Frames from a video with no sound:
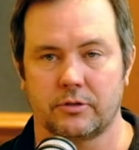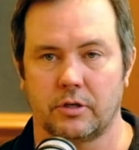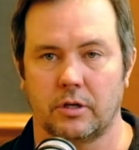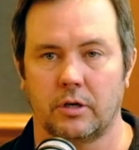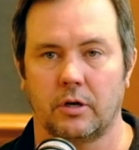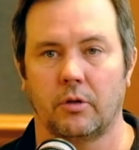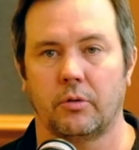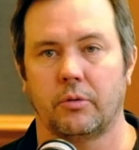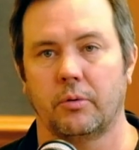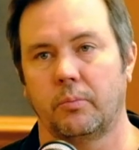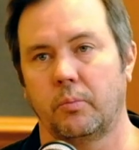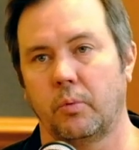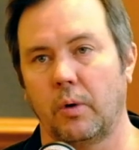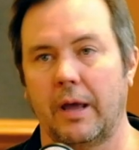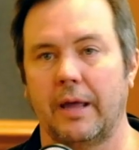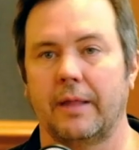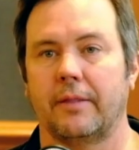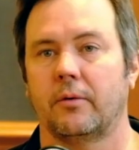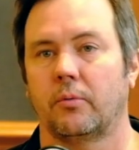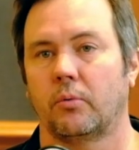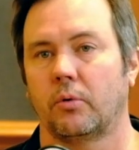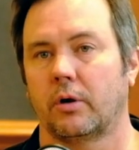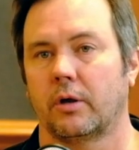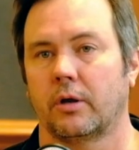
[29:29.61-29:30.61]
you know, the way
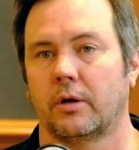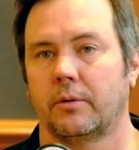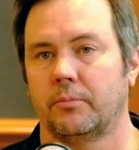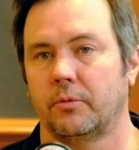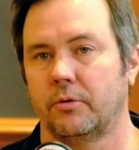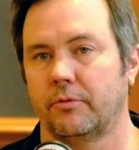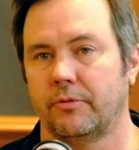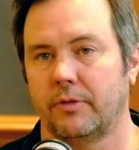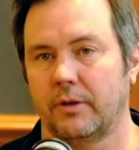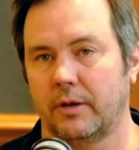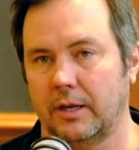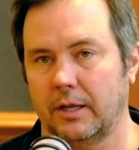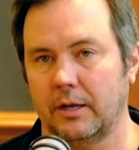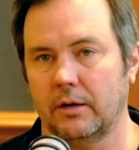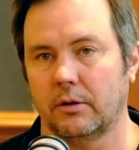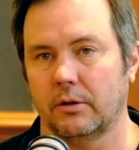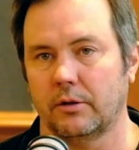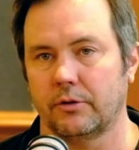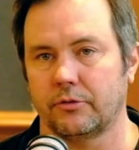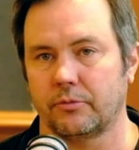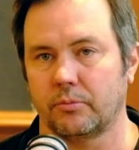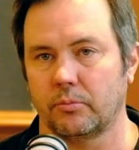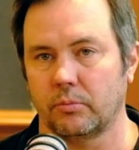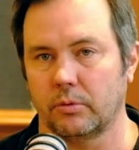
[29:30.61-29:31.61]
that we're going to move the needle
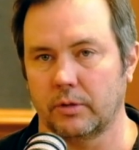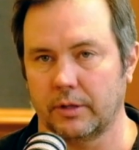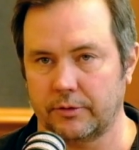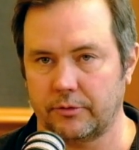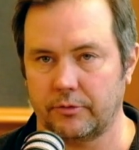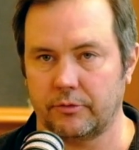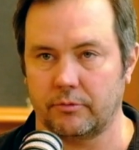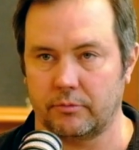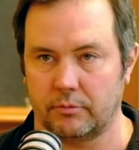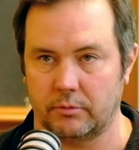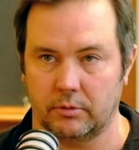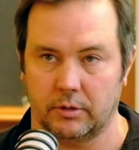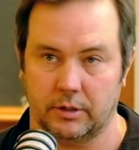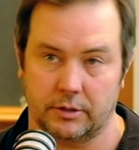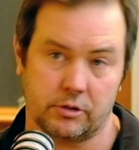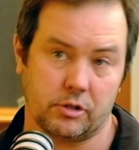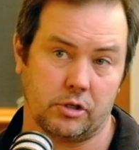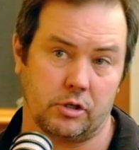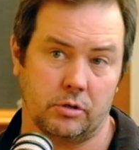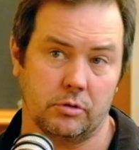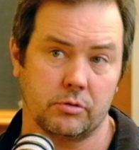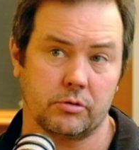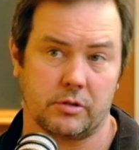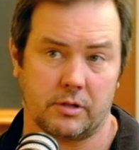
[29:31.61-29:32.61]
is let's
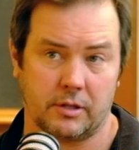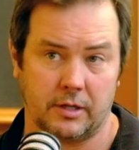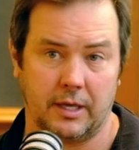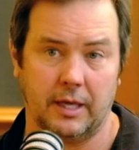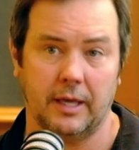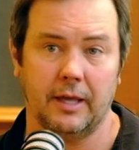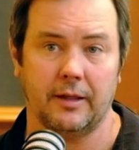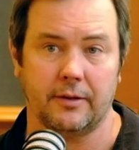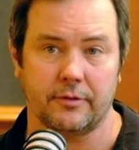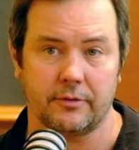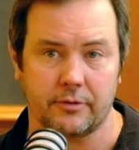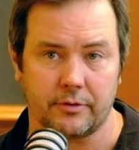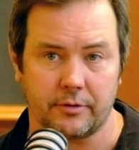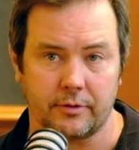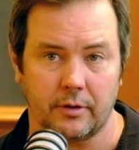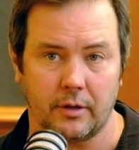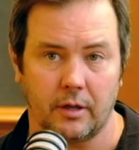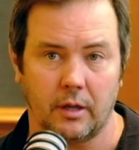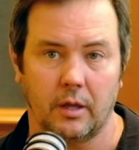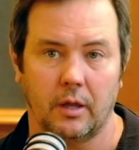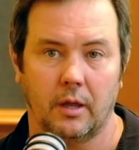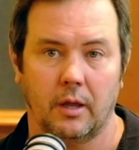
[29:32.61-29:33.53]
let's use the kids,